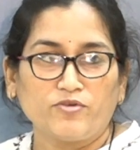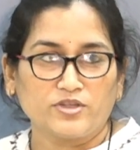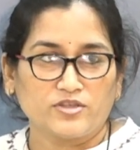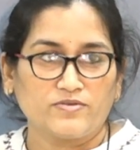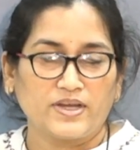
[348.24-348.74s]
for
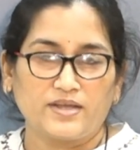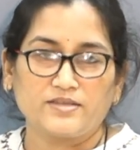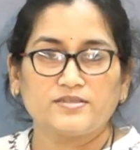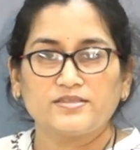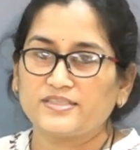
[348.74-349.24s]
this one
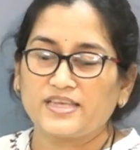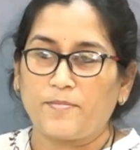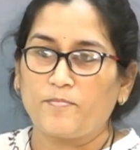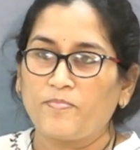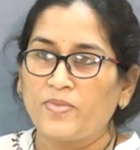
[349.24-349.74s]
is same.
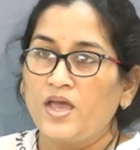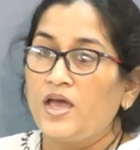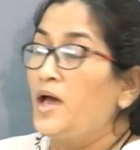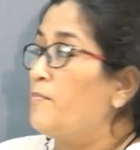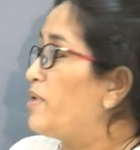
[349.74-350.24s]

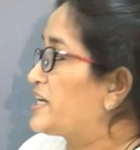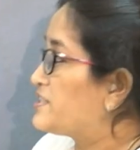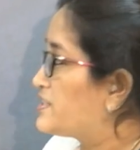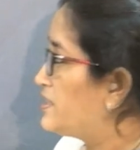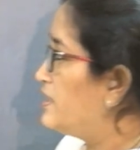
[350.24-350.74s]
But
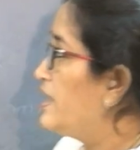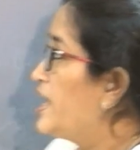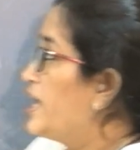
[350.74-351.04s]
still,